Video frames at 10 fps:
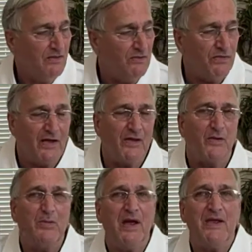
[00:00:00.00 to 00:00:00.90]
than the
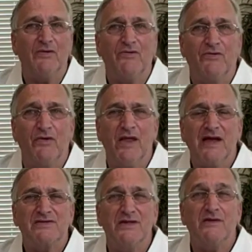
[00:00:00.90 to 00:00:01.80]
other panels, so it
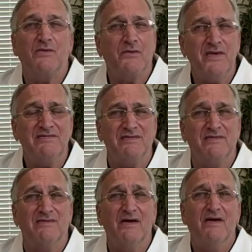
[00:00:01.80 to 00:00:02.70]
actually
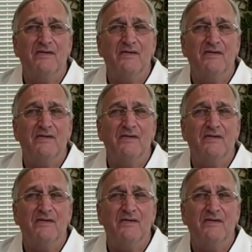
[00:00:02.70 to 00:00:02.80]
increases